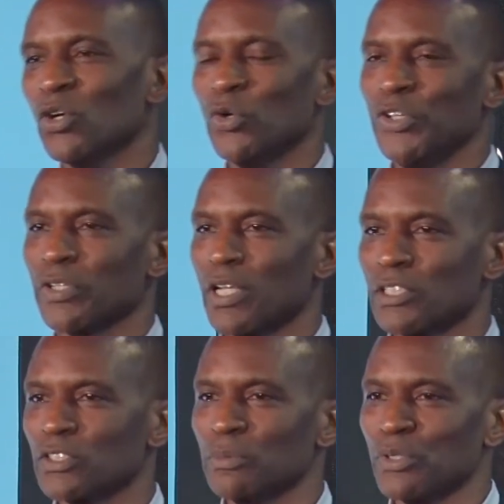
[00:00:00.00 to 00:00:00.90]
Who are your
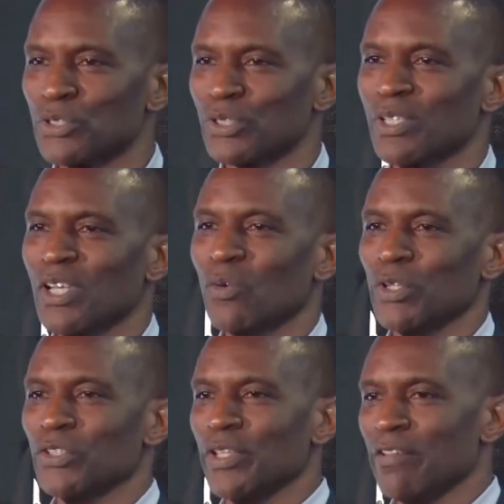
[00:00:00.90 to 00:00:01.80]
customers?
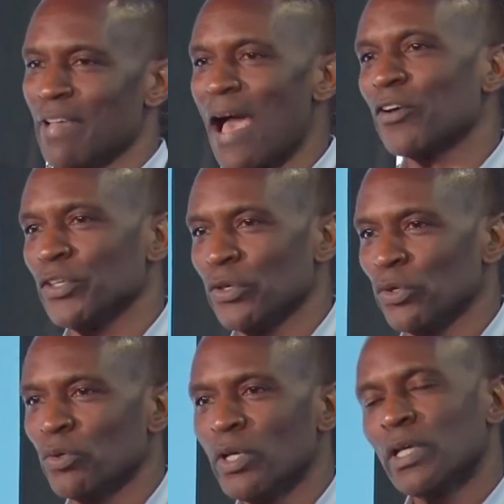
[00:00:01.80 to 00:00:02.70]
What do they value?
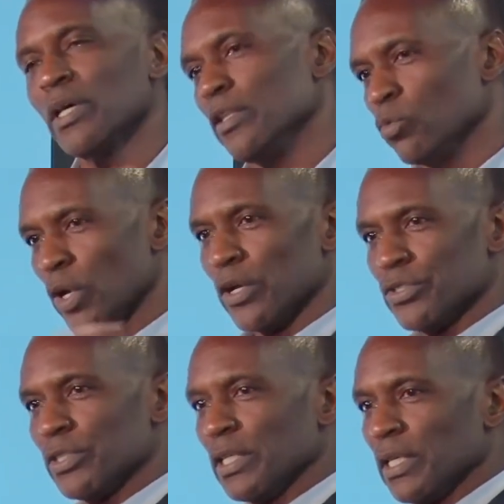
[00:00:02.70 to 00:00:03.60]
And then
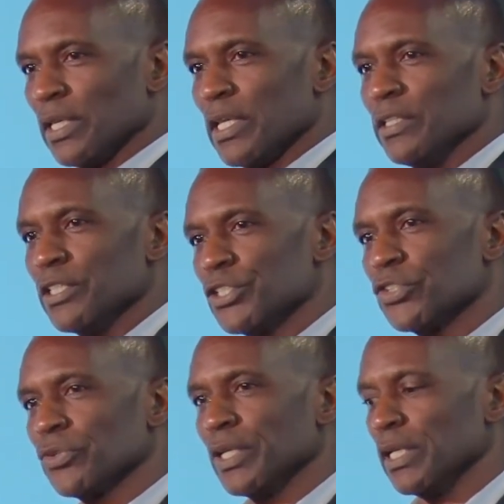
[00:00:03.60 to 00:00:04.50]
where's the
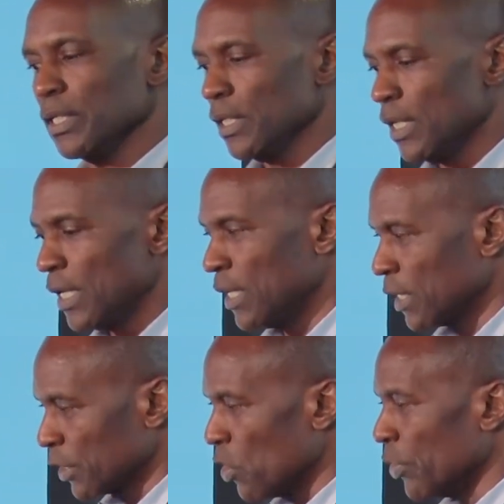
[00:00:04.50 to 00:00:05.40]
industry
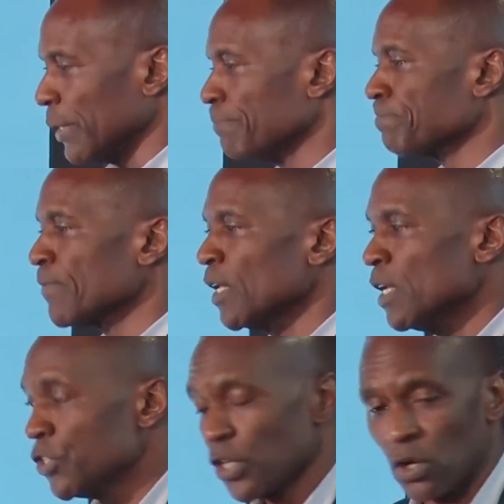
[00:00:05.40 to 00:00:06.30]
going?
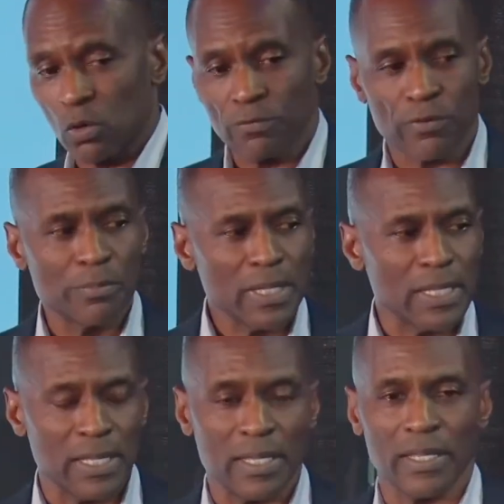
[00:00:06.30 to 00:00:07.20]
So for
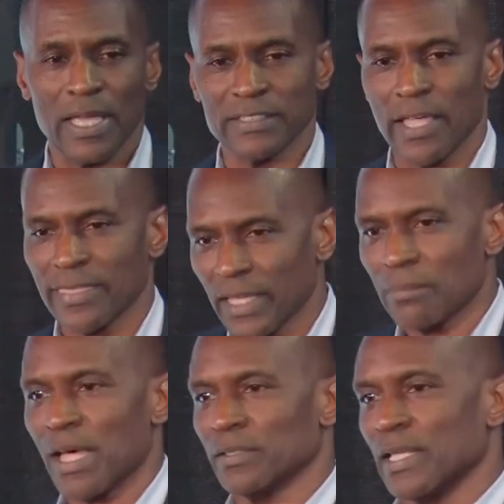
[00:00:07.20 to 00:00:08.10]
me, as I think
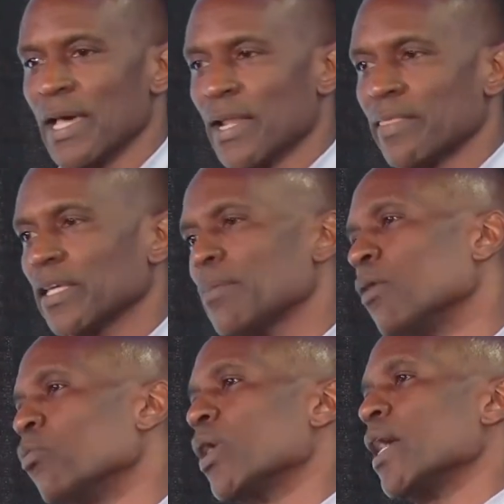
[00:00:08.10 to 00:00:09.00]
about that, I think
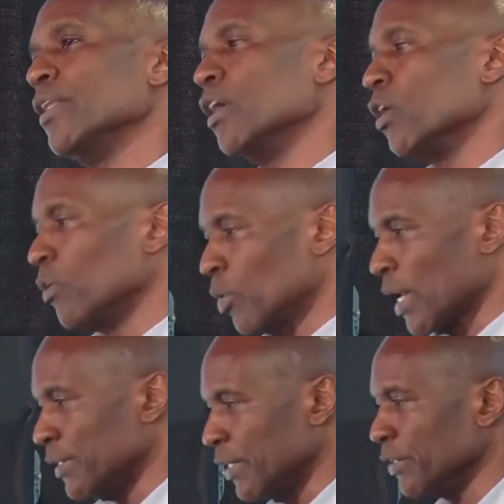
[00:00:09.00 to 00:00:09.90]
about what I know and what
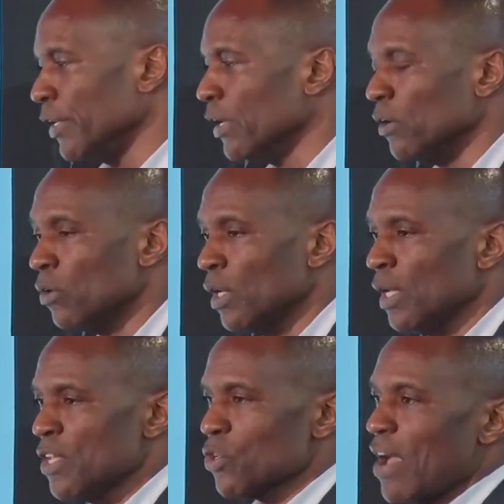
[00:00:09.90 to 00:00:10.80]
I didn't know.
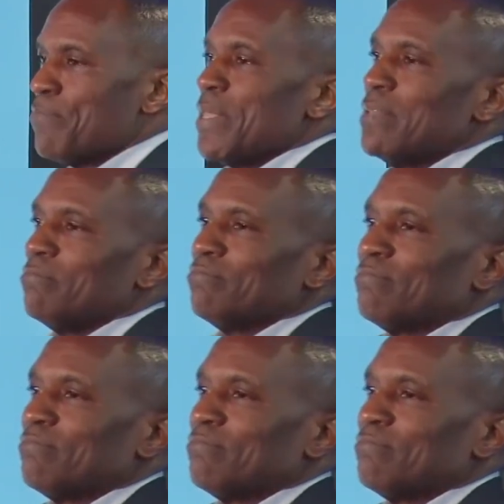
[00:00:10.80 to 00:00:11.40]
So I've been